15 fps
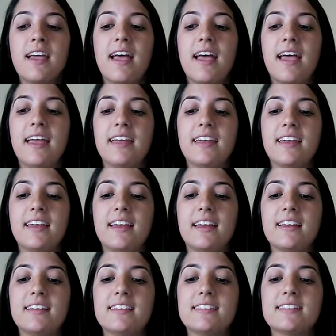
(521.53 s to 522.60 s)

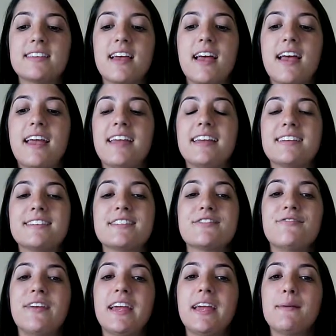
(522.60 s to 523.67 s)
and his
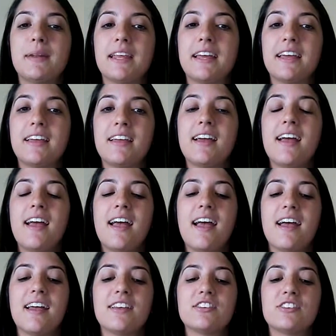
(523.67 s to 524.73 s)
family
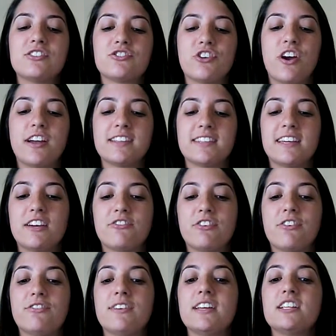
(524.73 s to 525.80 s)
is trying to get
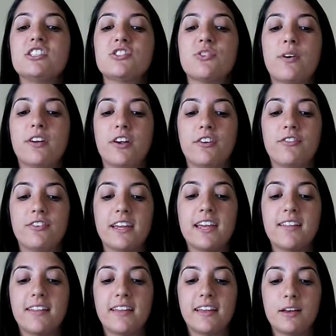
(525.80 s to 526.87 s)
revenge on her for
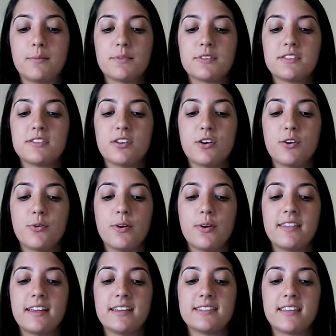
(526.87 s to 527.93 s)
killing him. So
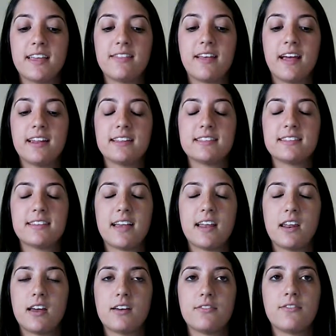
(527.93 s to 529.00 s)
they said that instead
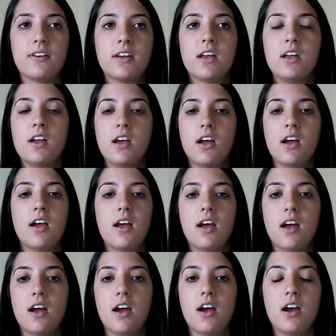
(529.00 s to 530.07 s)
of
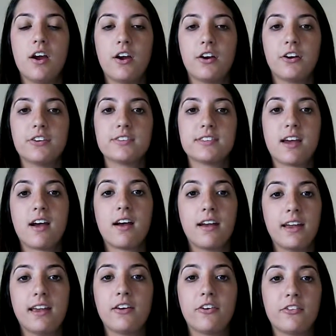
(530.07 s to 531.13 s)
her
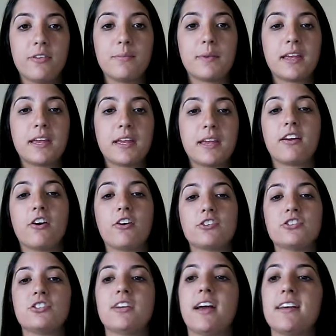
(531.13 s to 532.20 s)
dying or them killing her,
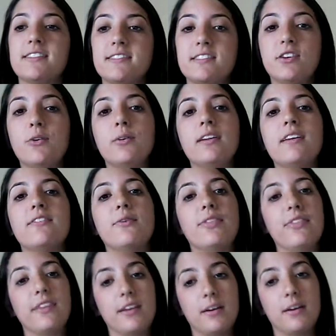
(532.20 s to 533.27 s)
she has to go live with
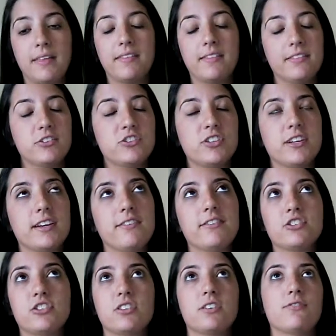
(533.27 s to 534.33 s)
them, and she
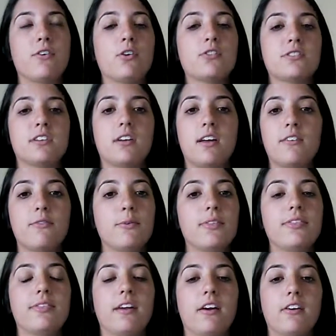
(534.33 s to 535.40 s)
eventually falls in love with
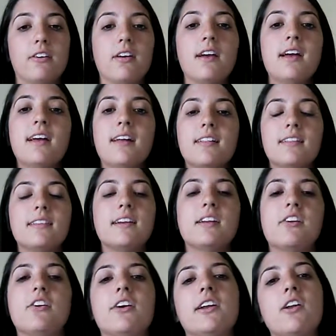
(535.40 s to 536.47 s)
their
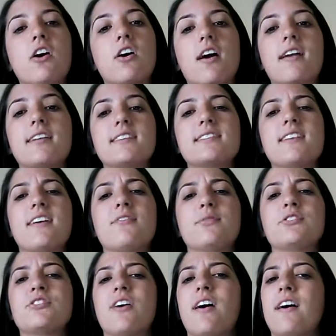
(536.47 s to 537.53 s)
leader and all kind of stuff,
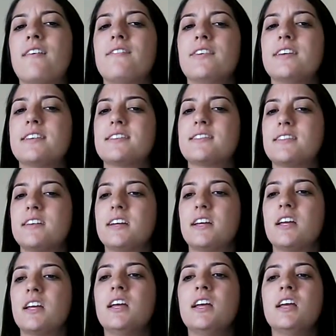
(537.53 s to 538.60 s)
which obviously
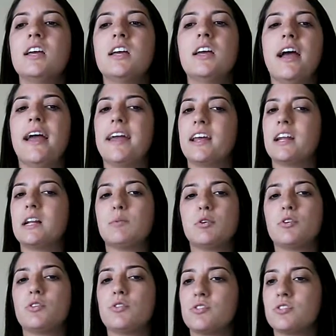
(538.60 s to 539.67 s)

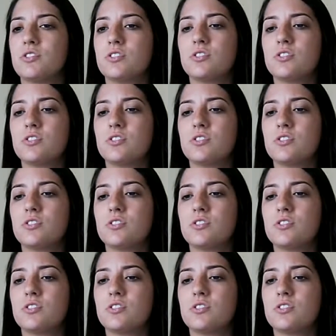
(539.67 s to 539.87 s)
animals